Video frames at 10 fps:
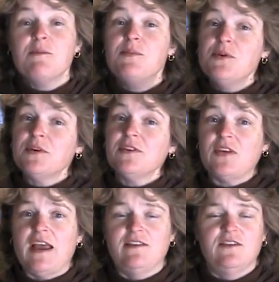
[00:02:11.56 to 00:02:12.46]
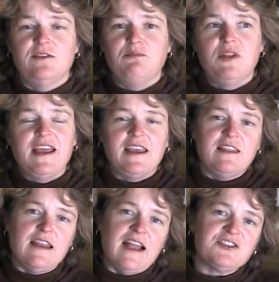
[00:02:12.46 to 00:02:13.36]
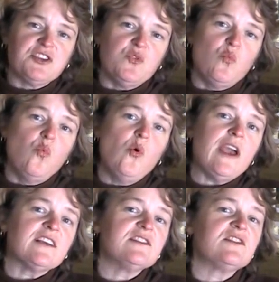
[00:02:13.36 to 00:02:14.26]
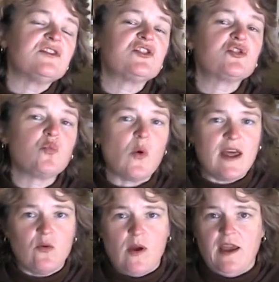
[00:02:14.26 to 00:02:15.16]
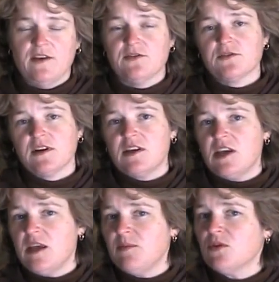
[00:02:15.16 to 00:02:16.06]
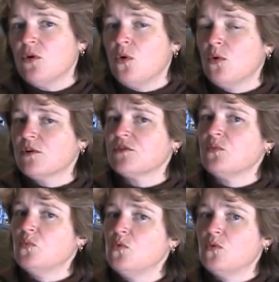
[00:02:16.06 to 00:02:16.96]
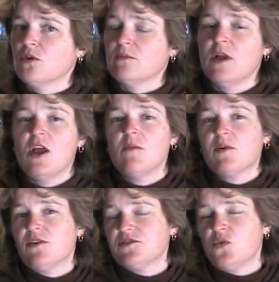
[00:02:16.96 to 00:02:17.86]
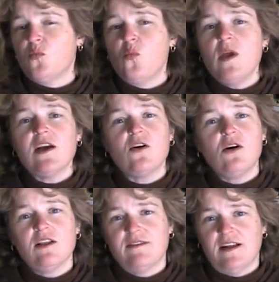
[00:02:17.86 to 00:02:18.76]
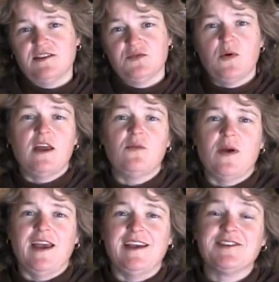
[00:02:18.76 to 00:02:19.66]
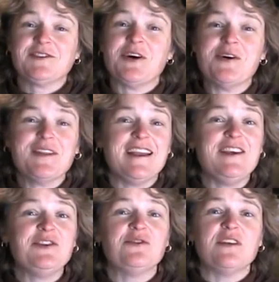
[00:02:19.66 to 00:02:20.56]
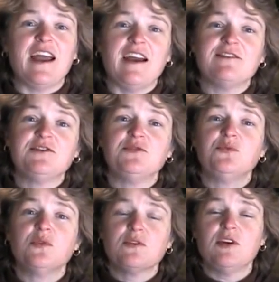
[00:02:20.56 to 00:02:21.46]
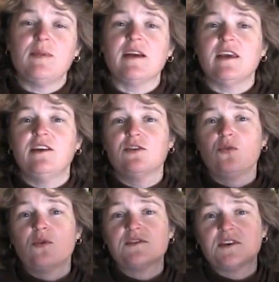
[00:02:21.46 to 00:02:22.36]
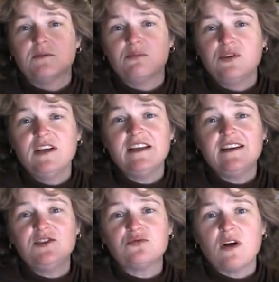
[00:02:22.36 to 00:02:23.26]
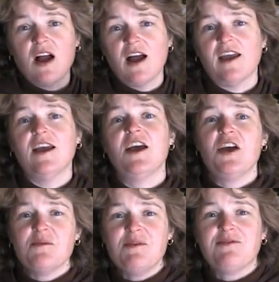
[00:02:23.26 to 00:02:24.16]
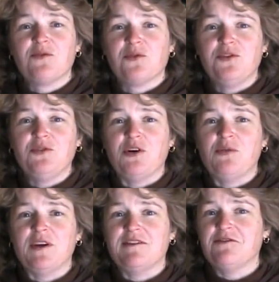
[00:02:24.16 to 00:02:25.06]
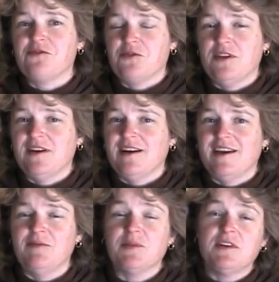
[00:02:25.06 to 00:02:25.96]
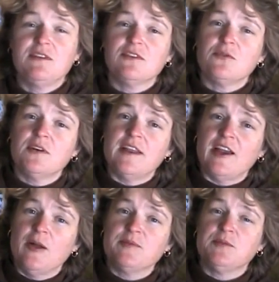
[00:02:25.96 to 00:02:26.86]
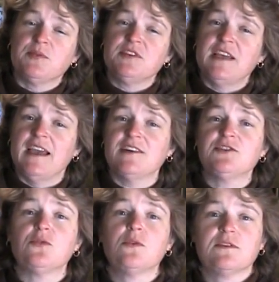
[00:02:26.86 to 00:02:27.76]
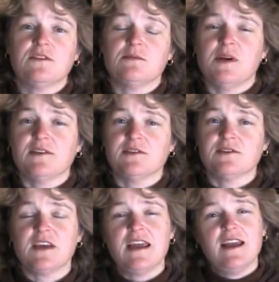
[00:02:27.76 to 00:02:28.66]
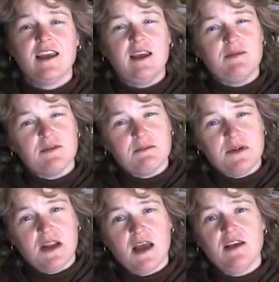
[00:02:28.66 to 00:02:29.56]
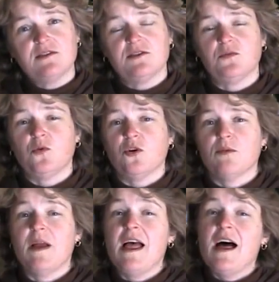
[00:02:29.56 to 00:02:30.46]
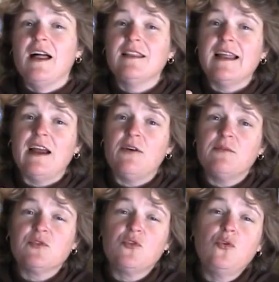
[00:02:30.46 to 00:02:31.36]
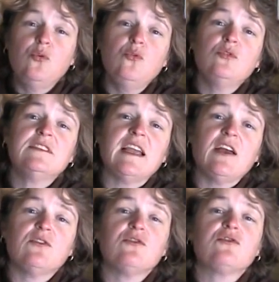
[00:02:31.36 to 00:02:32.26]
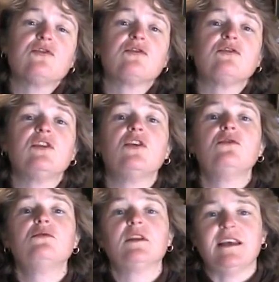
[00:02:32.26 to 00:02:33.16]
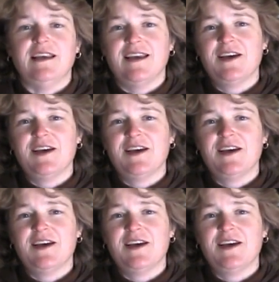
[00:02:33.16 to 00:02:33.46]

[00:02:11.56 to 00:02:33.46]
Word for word: Bucas has this blanket that actually wicks the sweat away. So it's going to keep your horse warm, but also wick all of that sweat away so that you don't have to worry about getting your horse completely dry before you go in for the night. But this is going to help to protect your horse's muscles, keep them nice and warm, allow them to cool down slowly